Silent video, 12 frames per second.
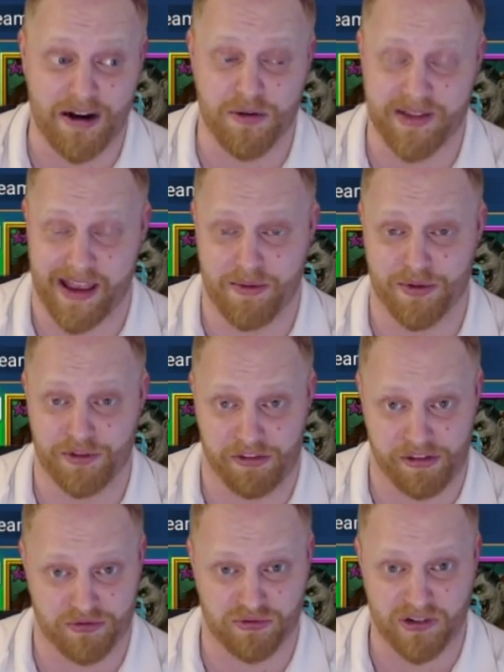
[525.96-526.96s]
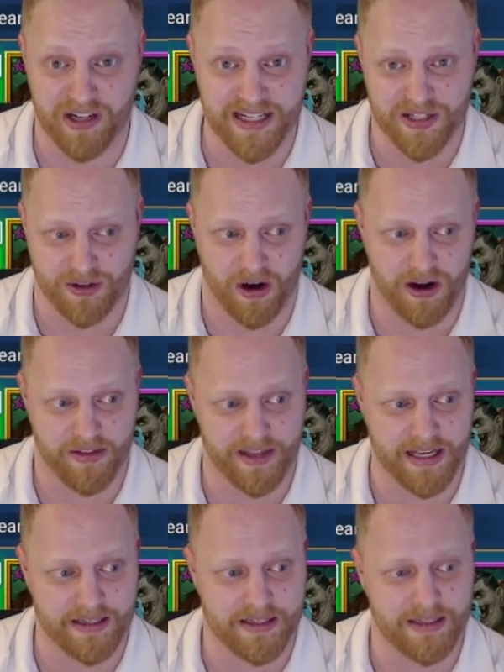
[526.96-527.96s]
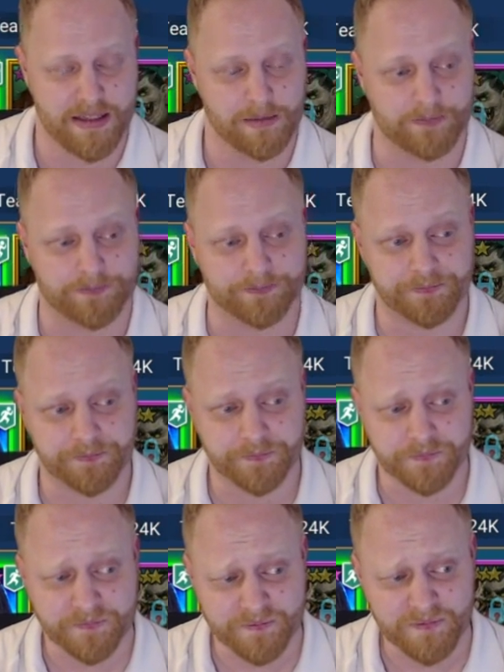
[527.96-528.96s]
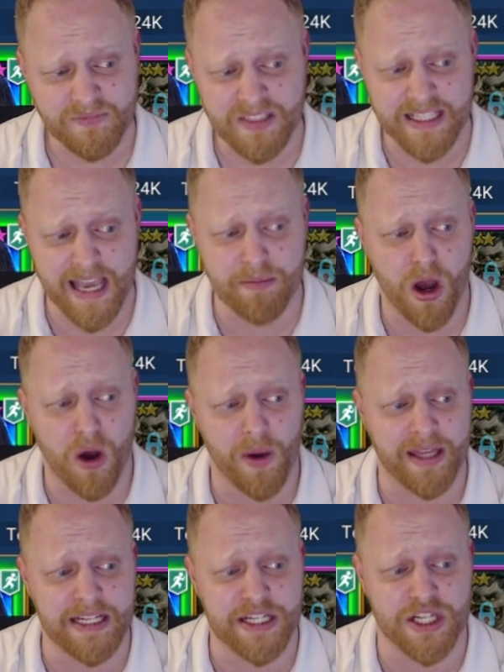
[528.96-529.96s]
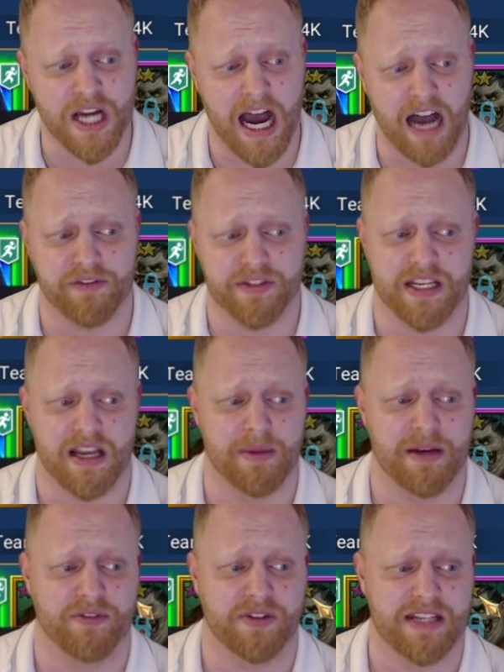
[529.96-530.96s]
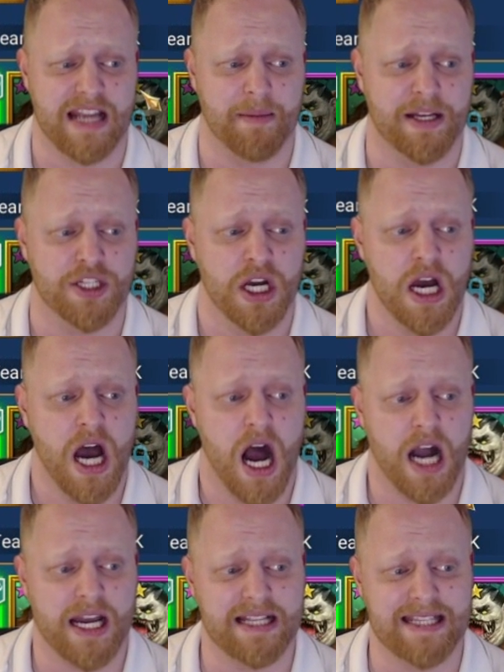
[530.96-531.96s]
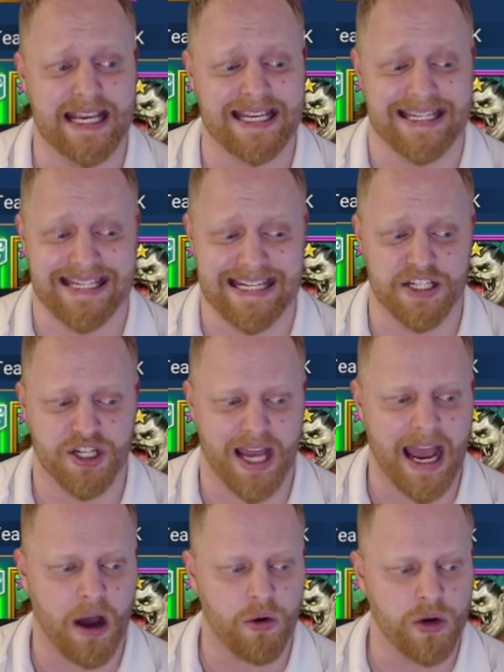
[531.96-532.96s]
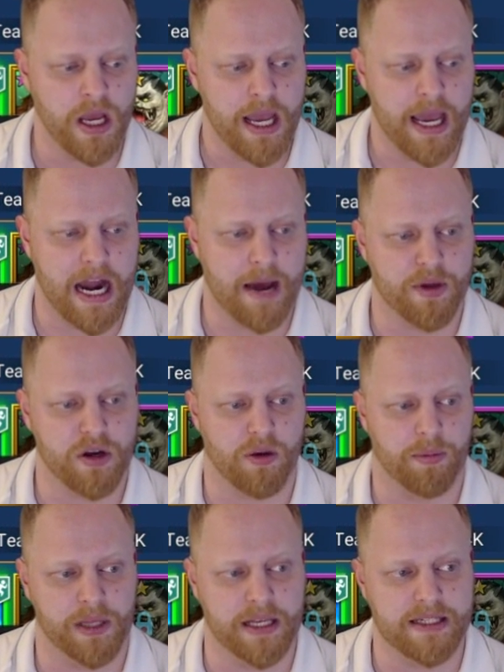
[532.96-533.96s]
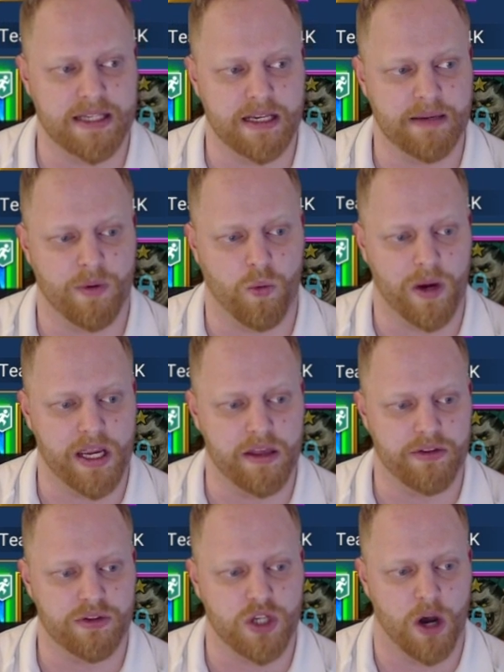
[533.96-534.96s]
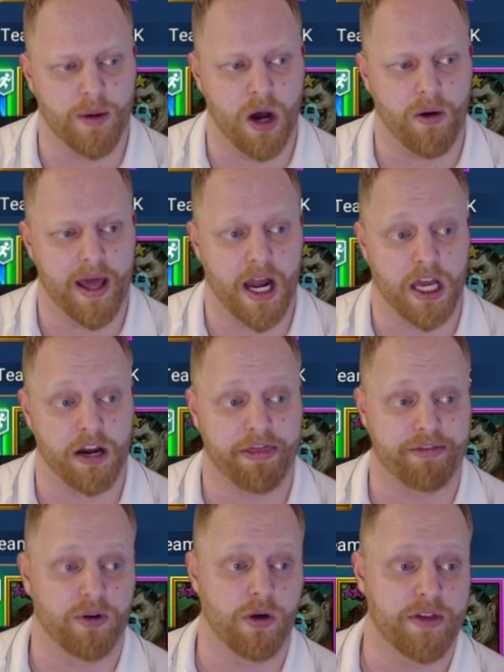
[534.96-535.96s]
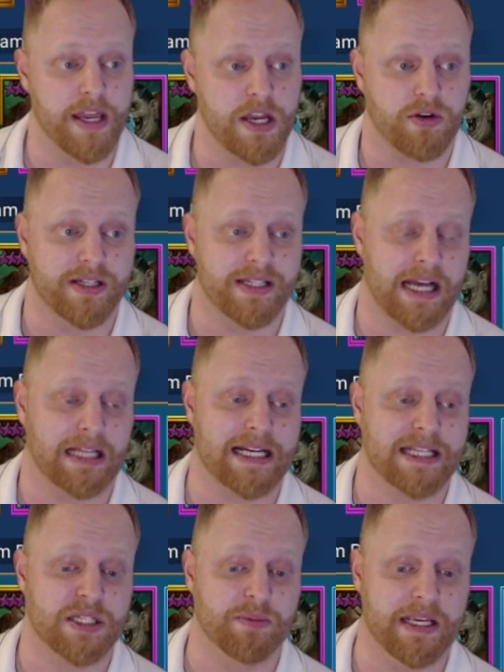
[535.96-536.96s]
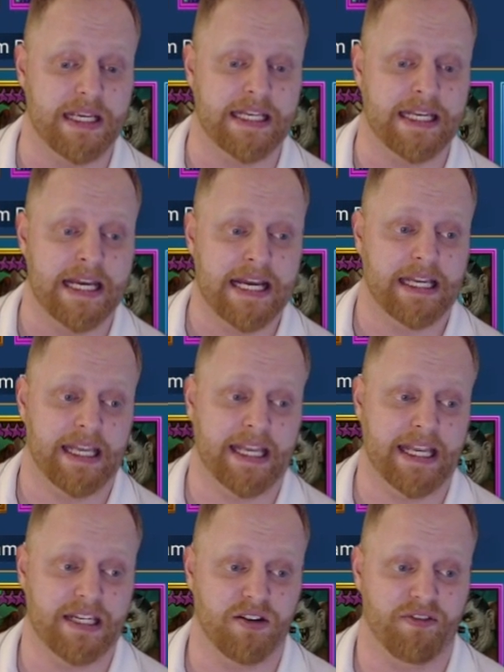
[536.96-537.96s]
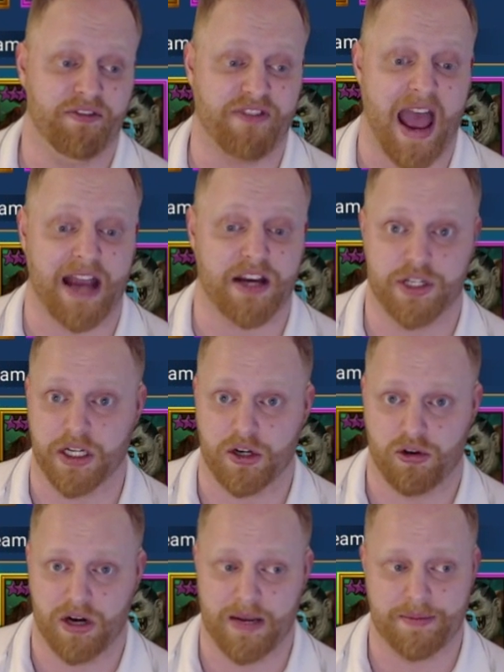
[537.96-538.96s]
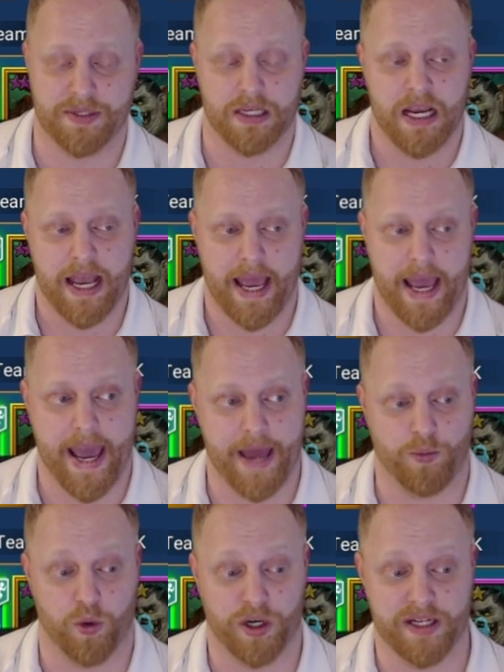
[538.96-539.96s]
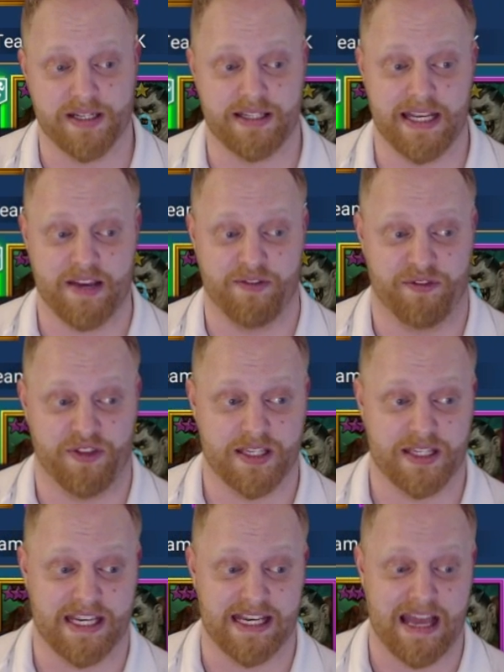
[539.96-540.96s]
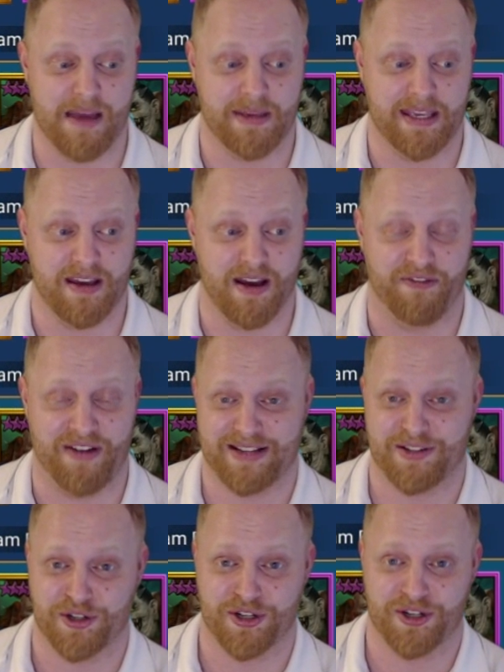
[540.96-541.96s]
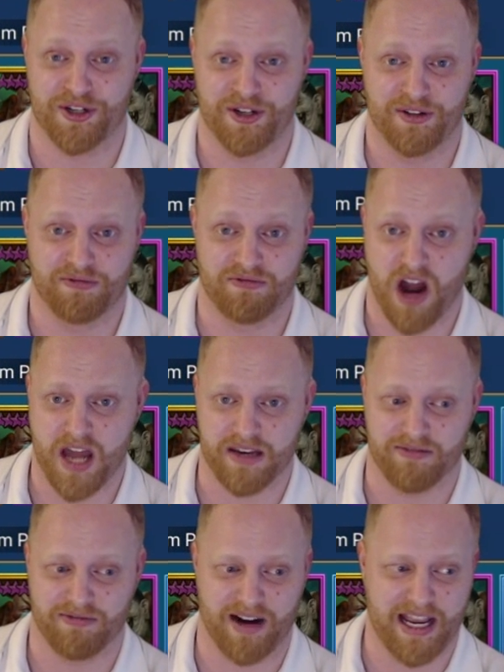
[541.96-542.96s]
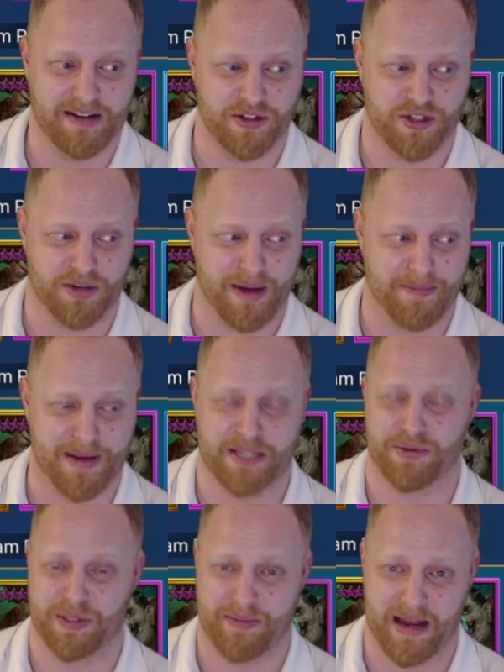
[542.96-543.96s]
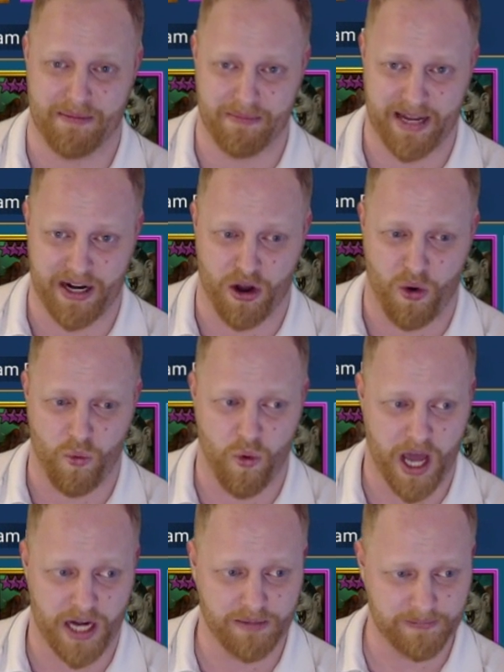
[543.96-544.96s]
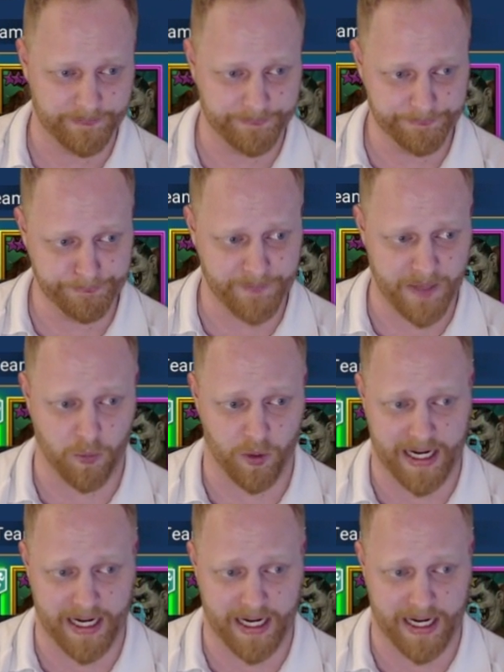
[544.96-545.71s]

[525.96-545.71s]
that I was able to 3-star this. Genbo and Ninja obviously coming in for damage. I'm going to take Ninja out, and I'm going to replace him with TOMOE, and I'm going to throw the increased ally speed in faction crypts. And we're going to see if this can get me a faster run, right? You saw my best was about 1:01, and